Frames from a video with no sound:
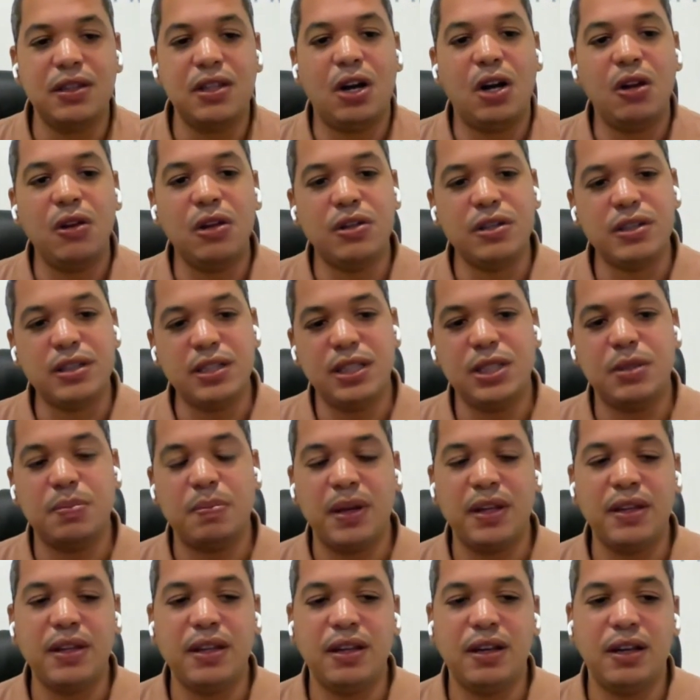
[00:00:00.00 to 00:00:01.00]
dollars, they
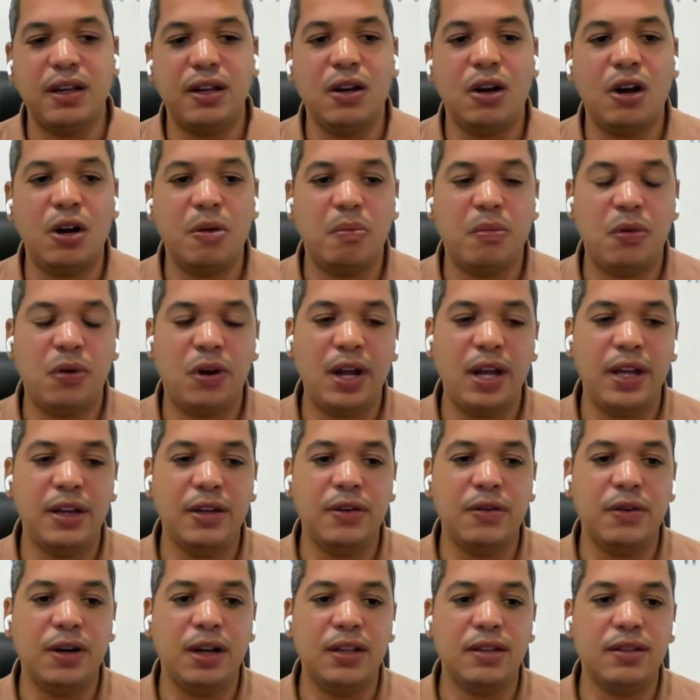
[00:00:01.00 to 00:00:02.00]
spend it in our
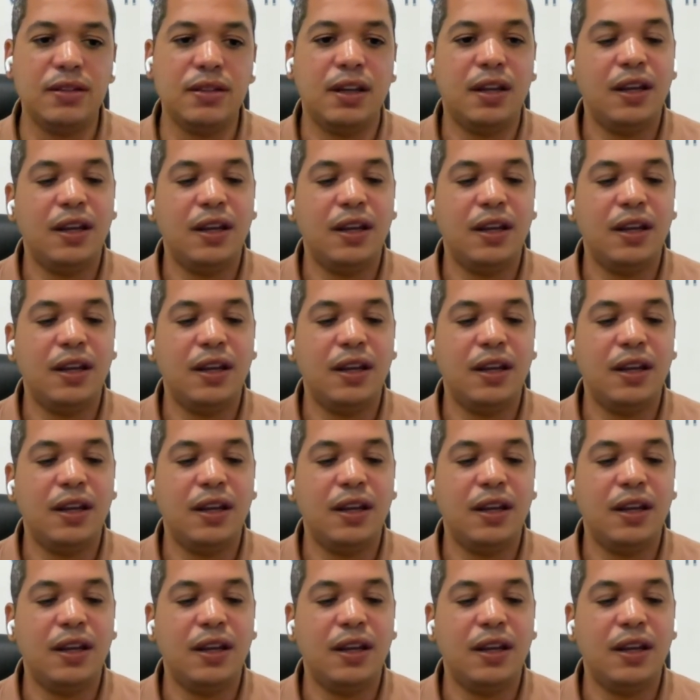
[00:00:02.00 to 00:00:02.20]
brand, right?